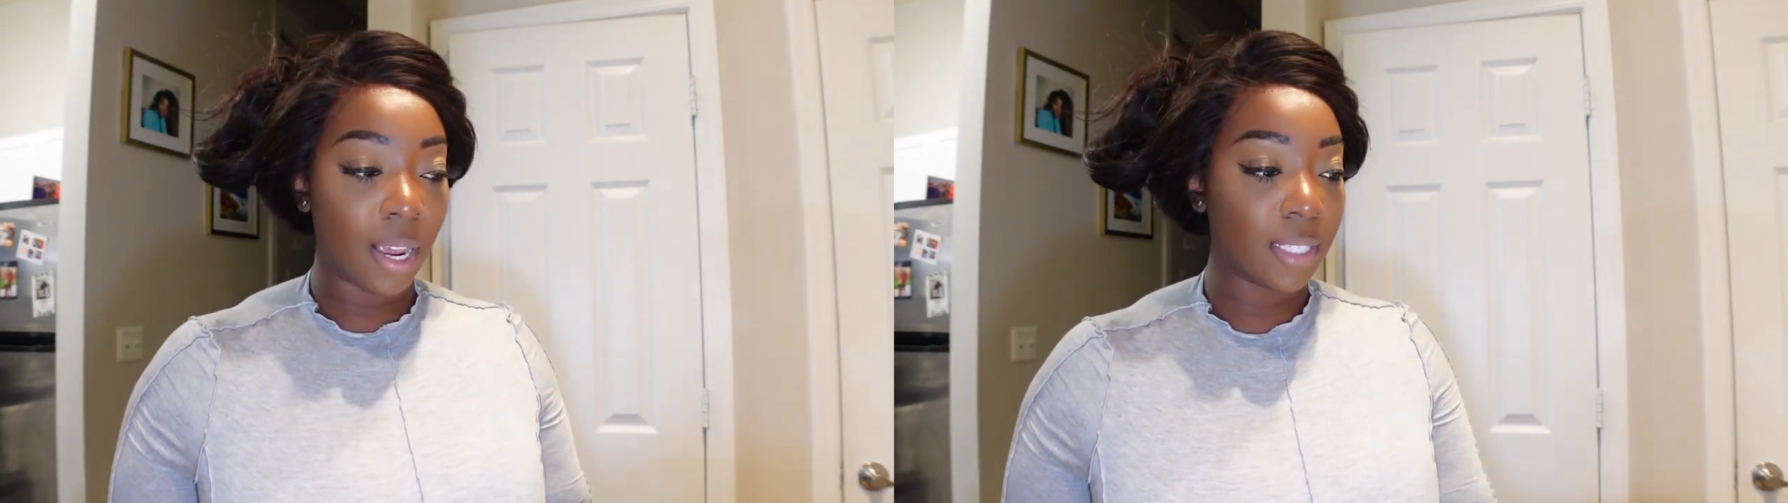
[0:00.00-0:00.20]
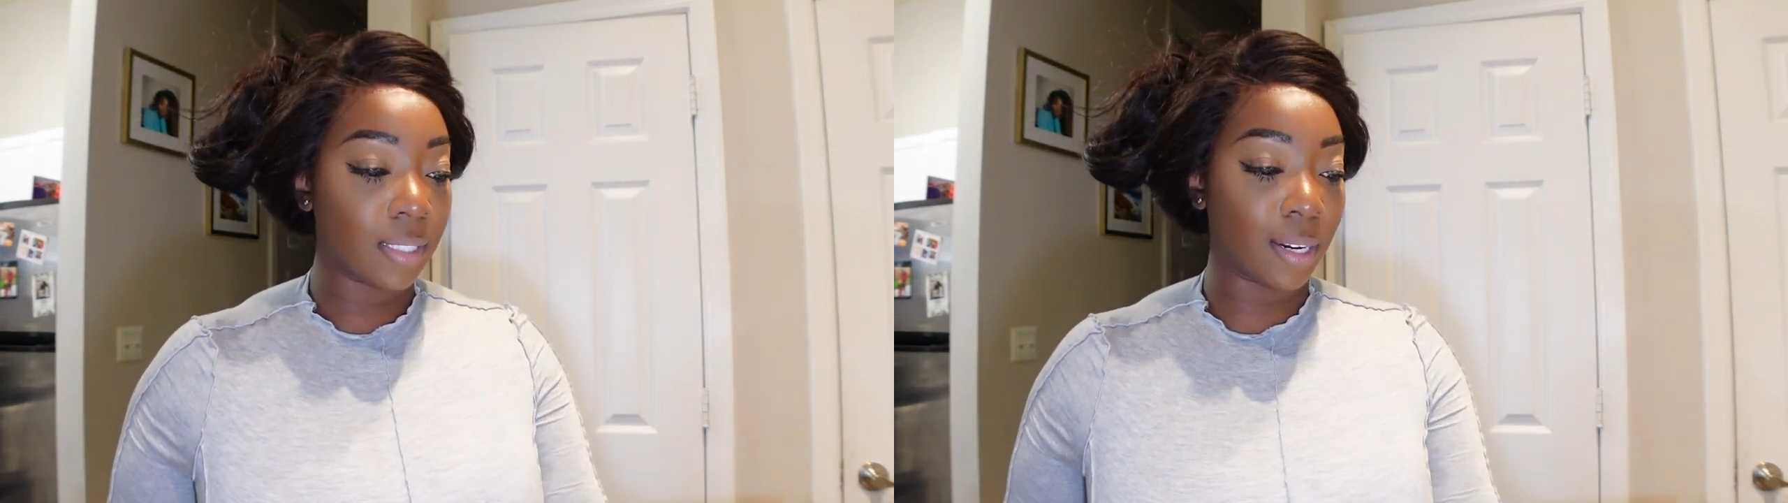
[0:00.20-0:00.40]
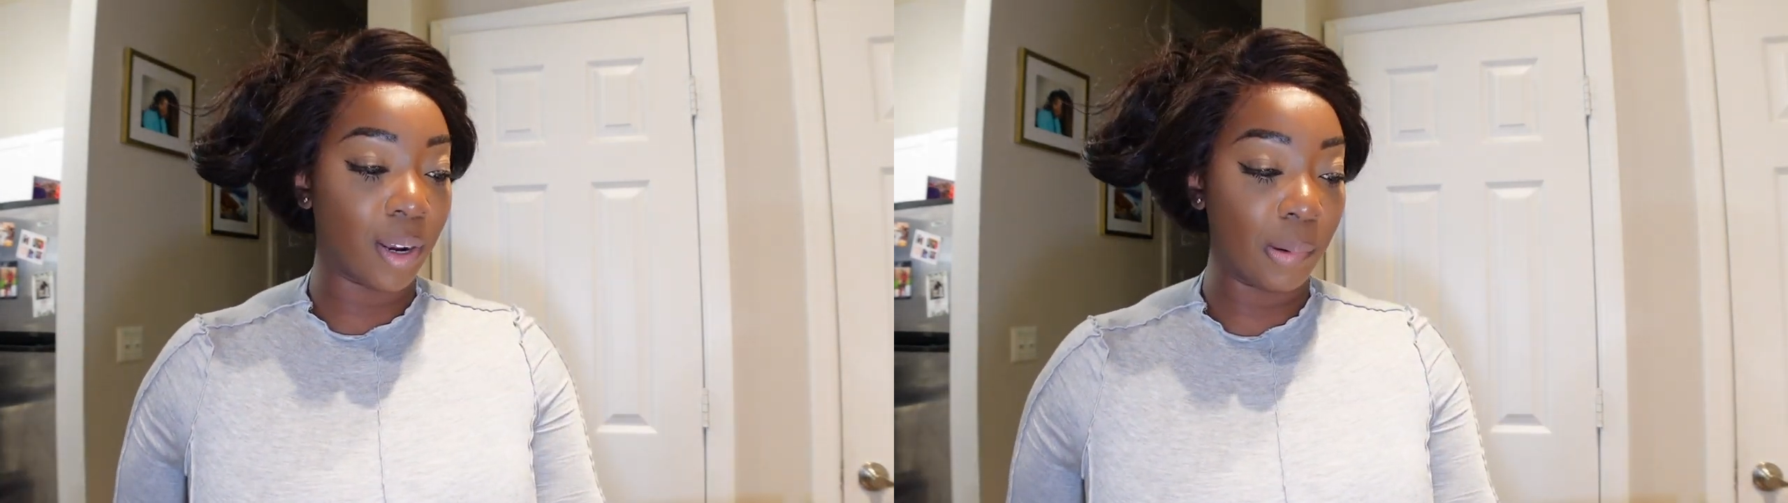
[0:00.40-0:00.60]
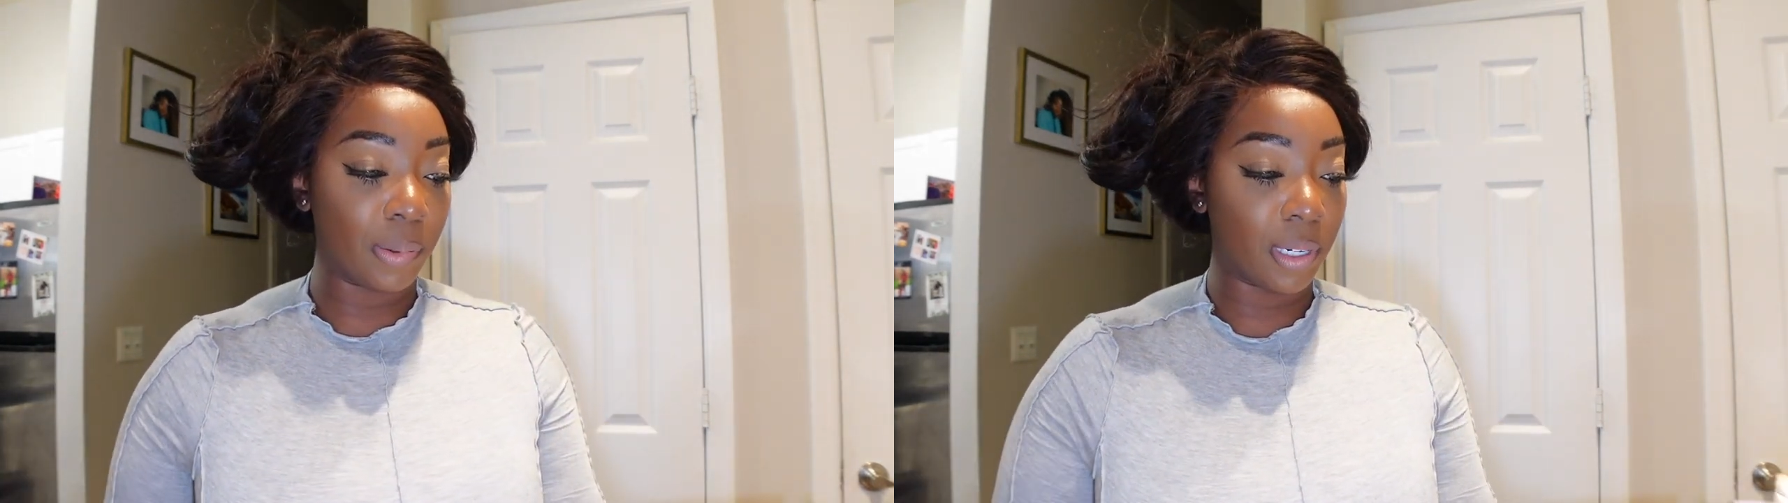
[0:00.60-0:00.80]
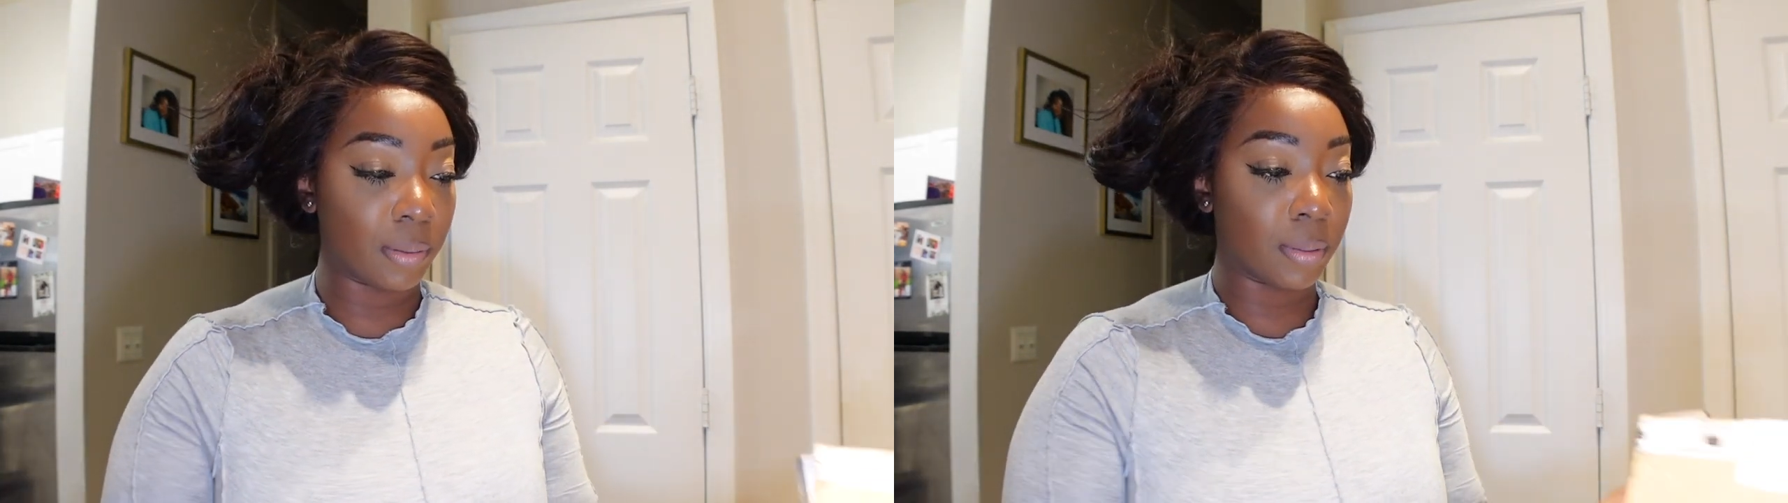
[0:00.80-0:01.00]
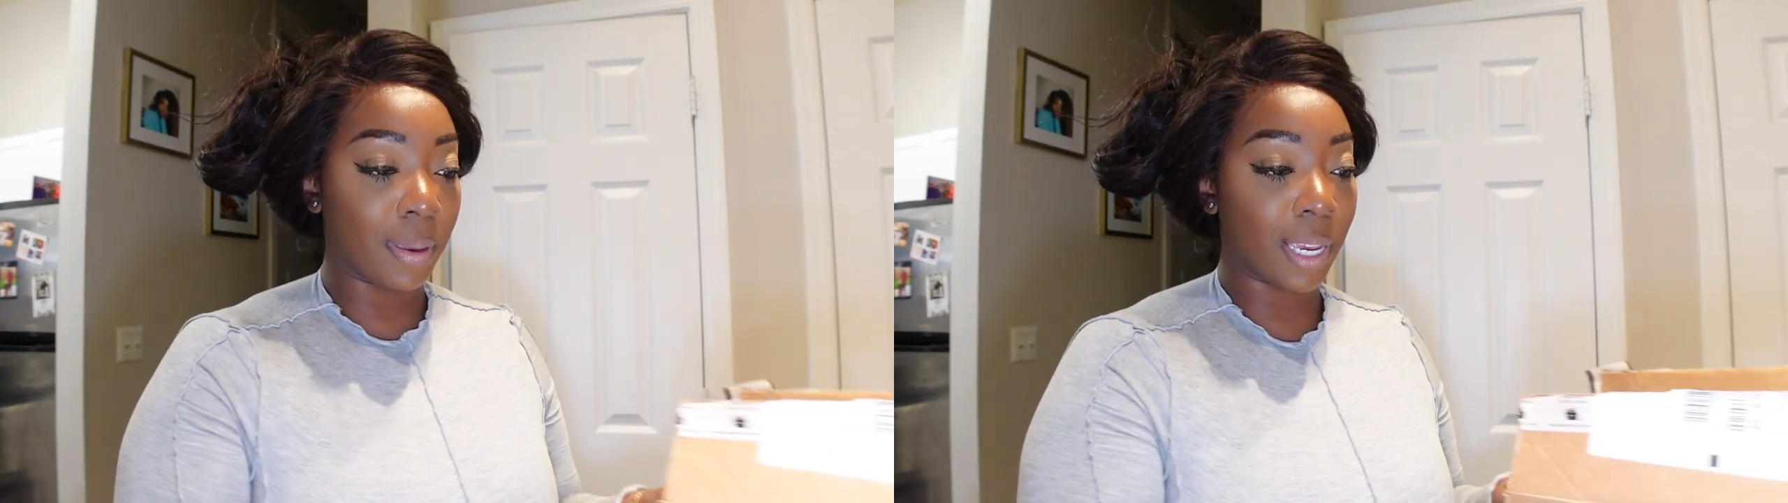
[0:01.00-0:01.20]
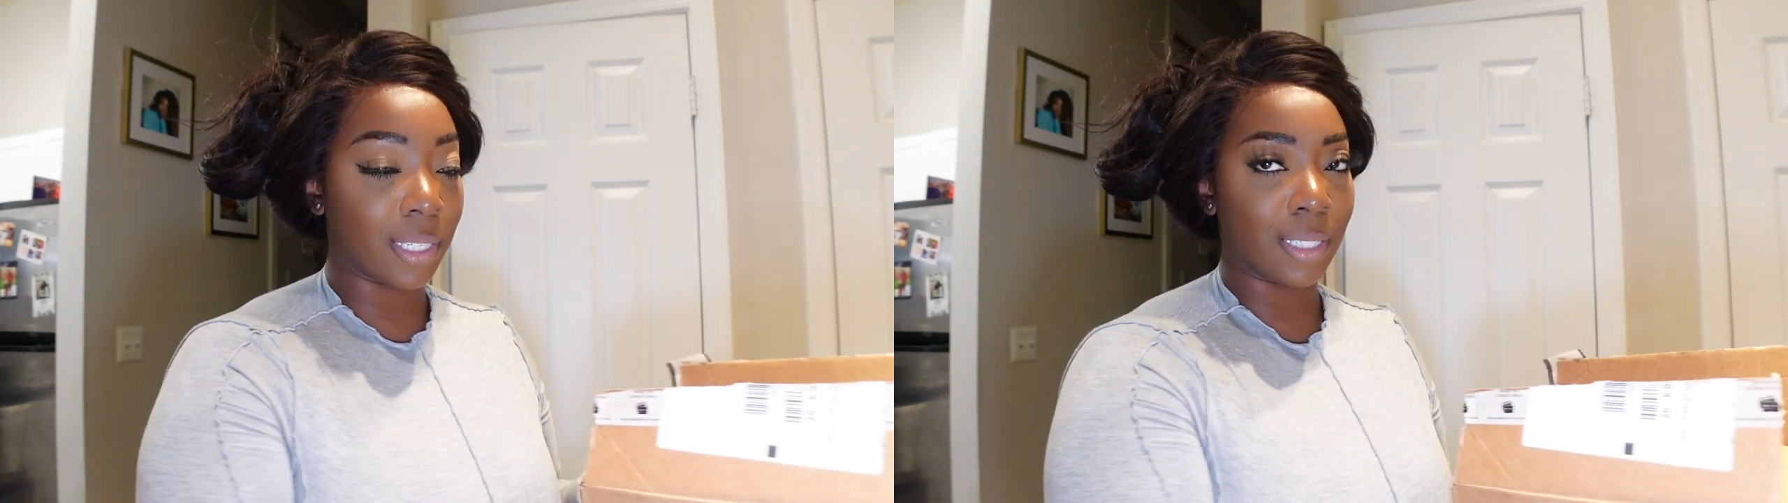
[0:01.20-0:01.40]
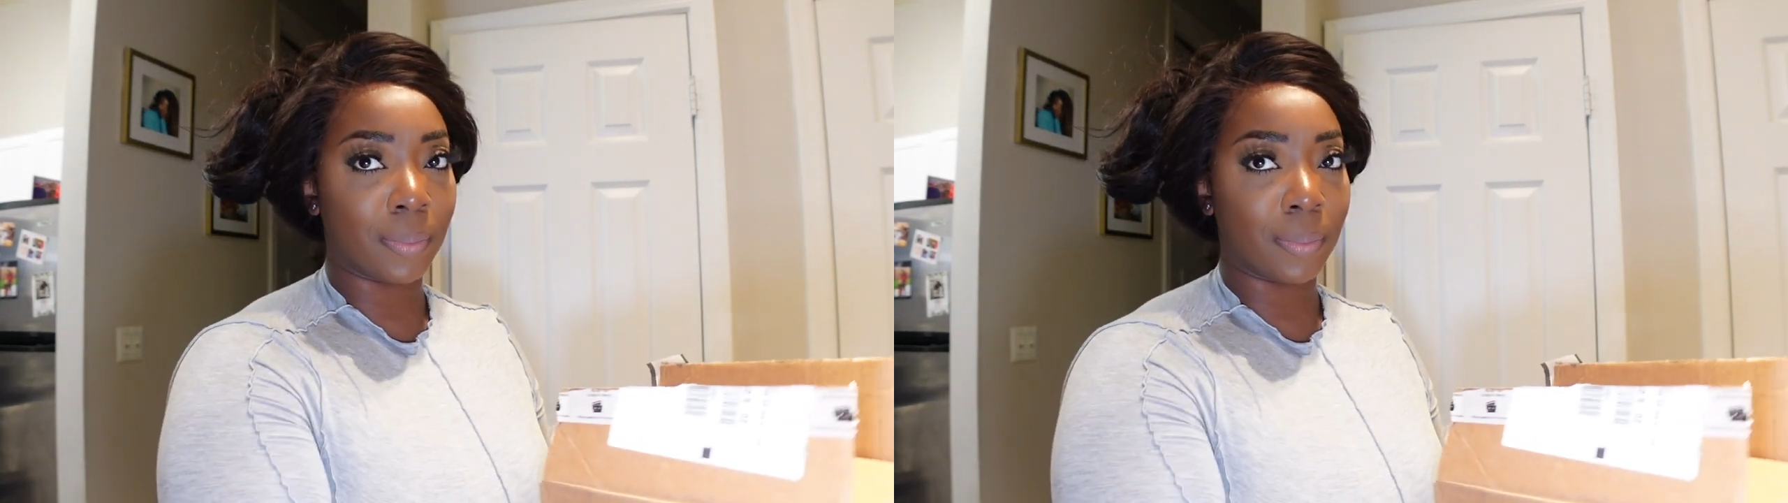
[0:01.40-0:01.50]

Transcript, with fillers: I started opening up some packages,